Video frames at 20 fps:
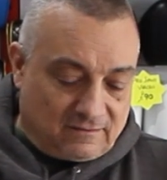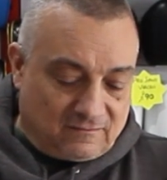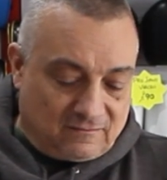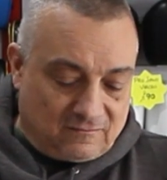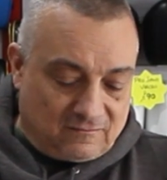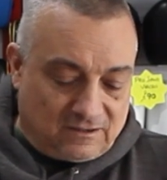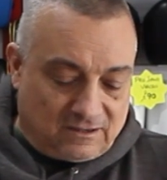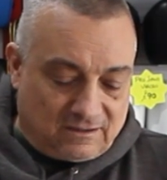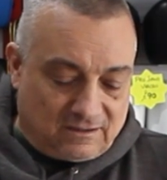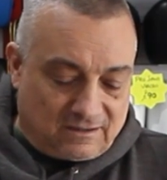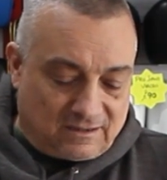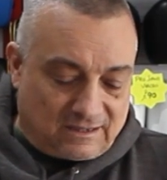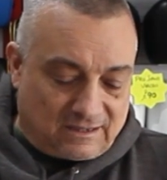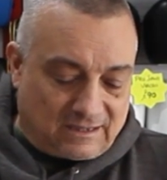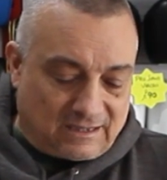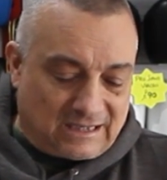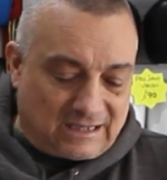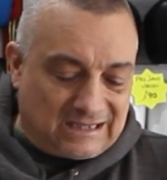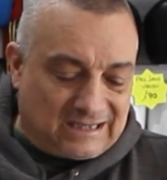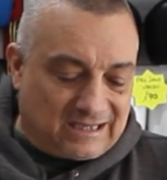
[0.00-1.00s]
Well,
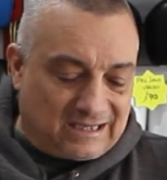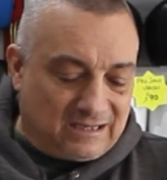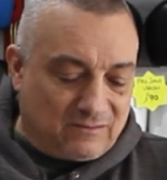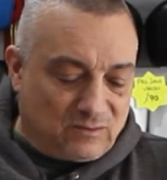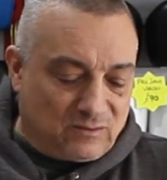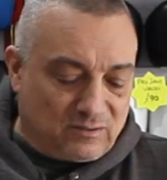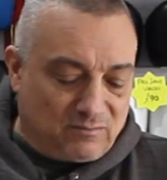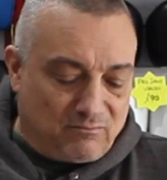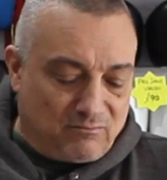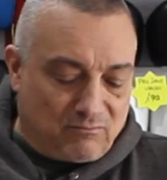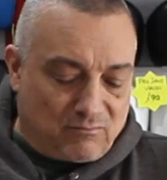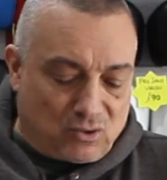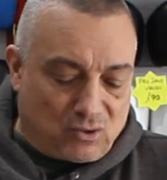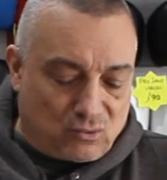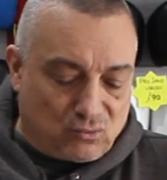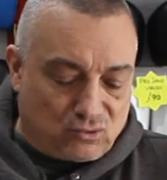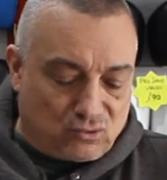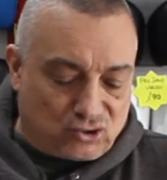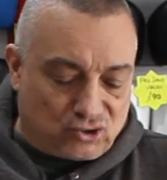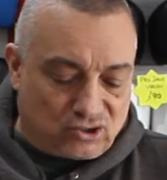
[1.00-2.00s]
I think with
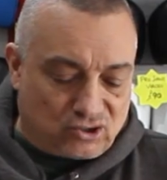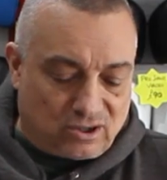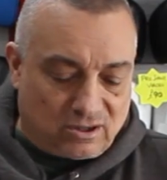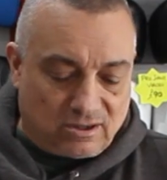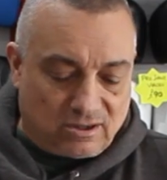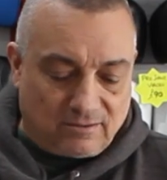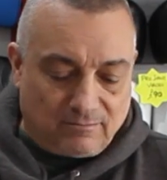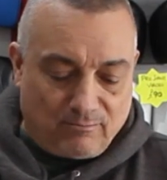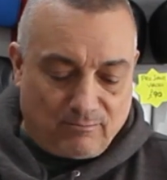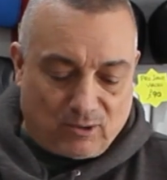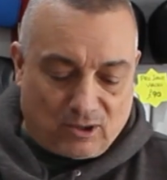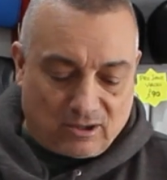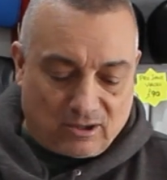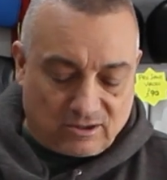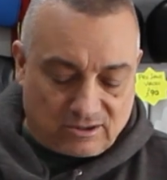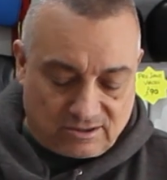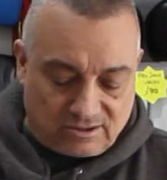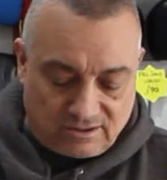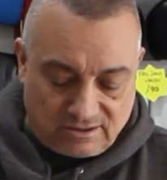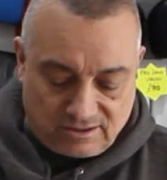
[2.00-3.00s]
most
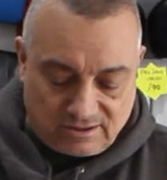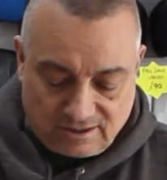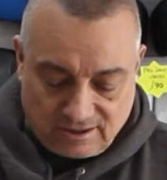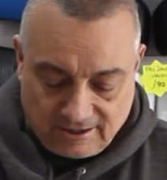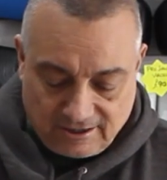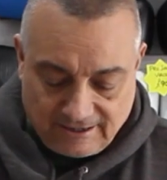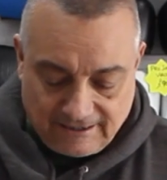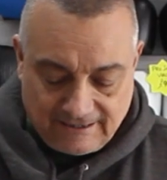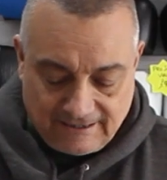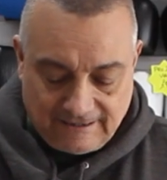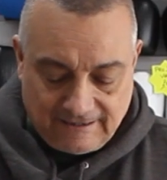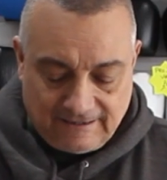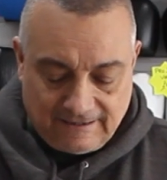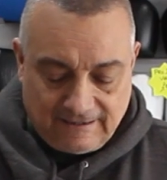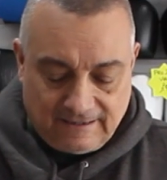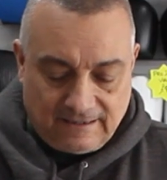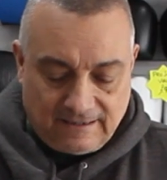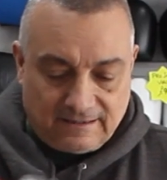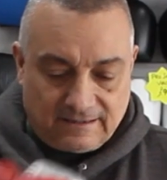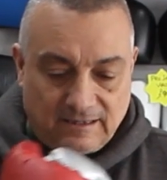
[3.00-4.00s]
boxers,
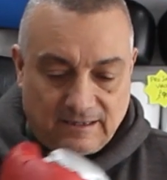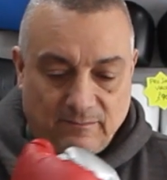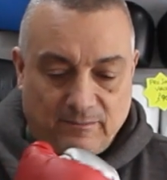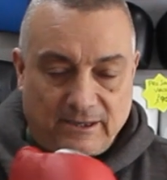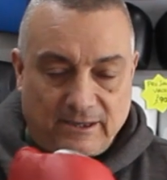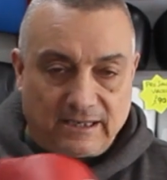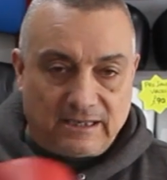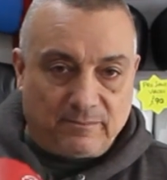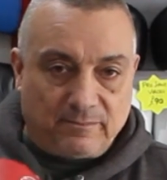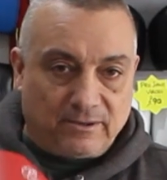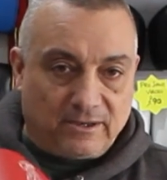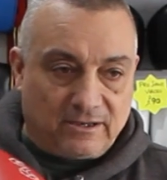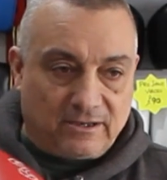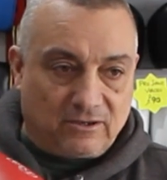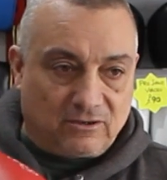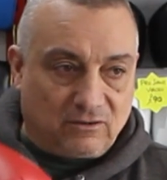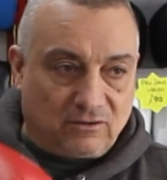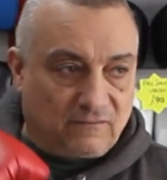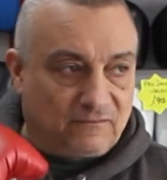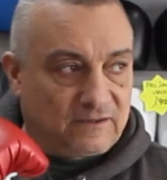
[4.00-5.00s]
they'll buy a pair of
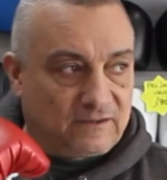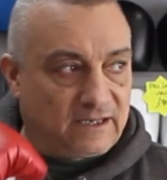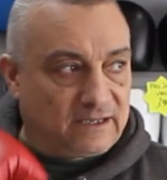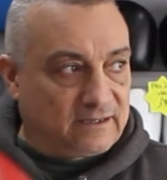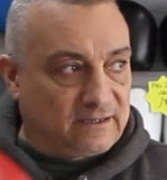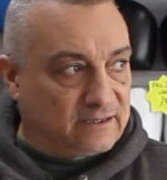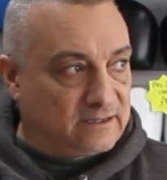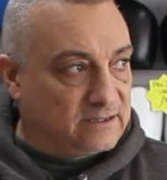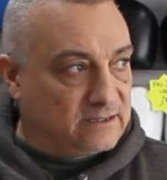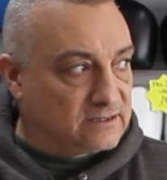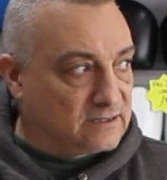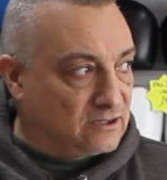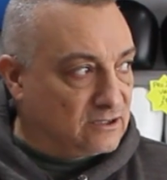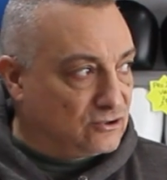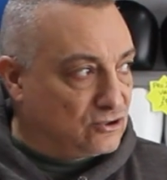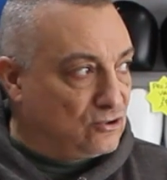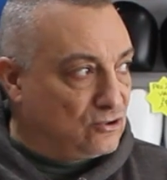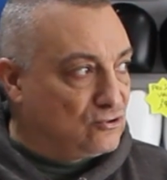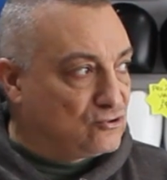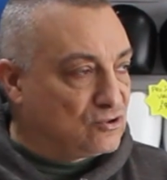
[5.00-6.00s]
gloves like these, they'll
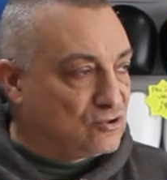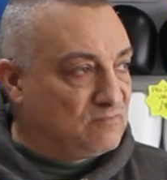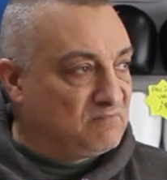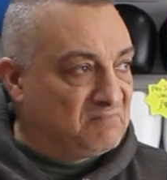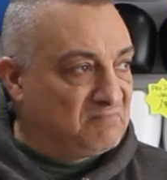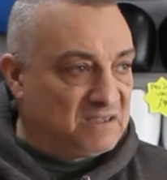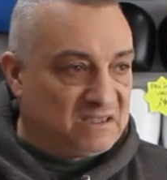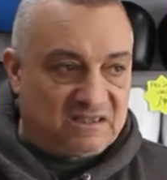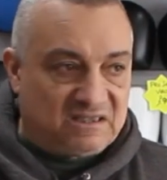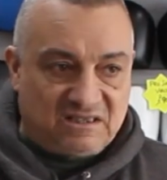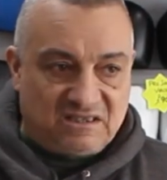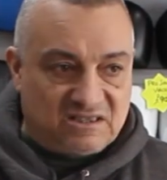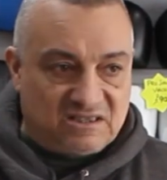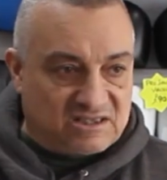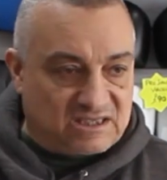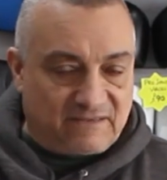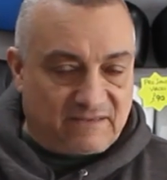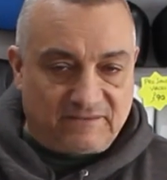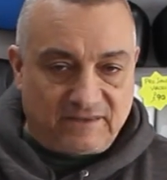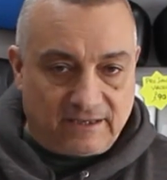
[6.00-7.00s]
use them
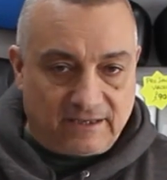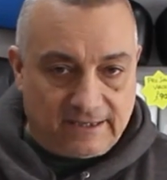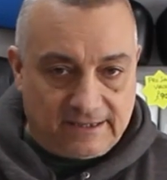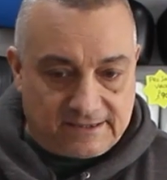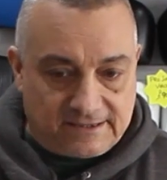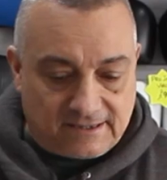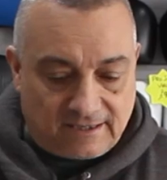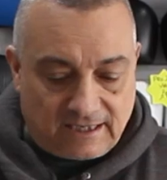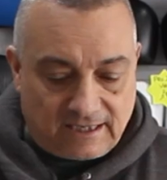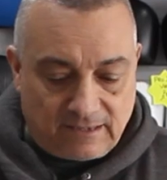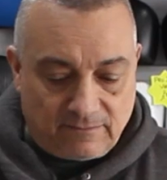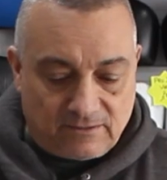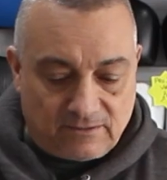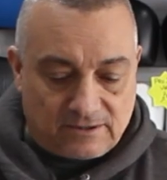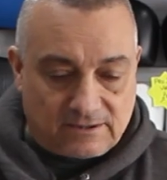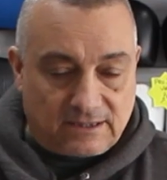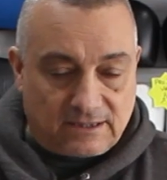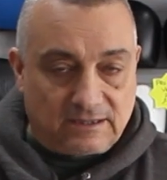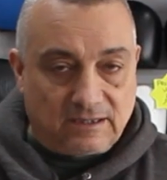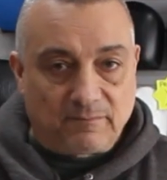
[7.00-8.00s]
7 or 8 times,
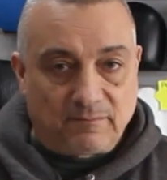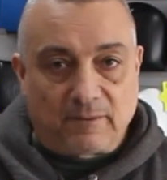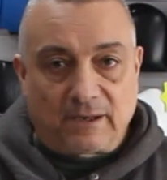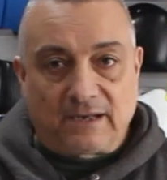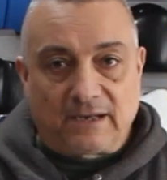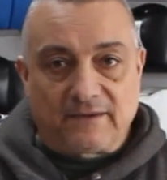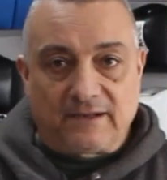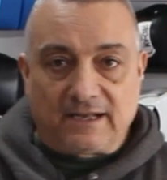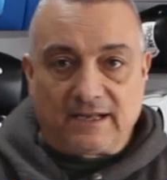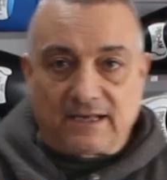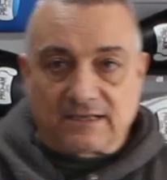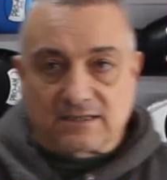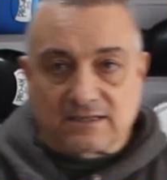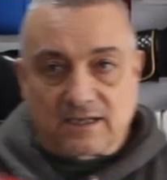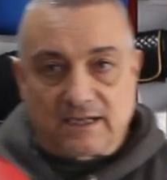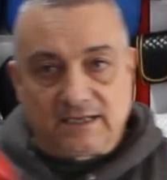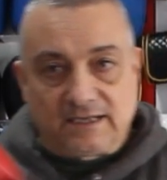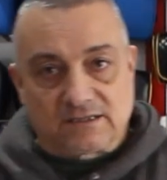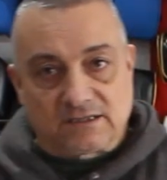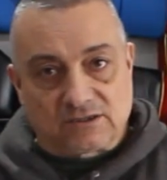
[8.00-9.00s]
then they'll buy the next
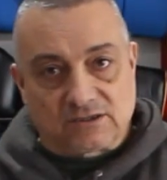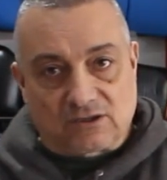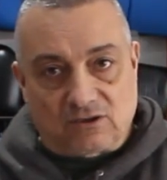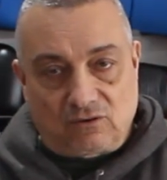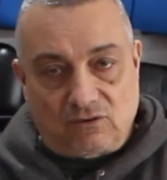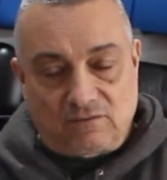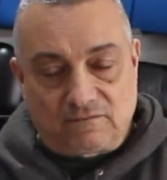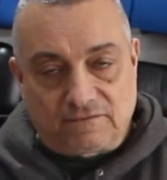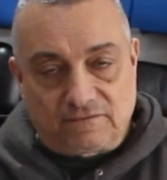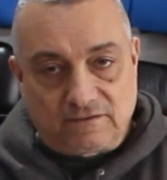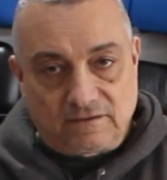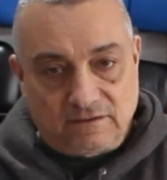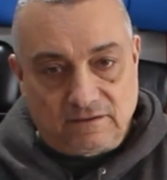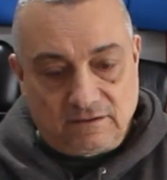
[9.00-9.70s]
latest glove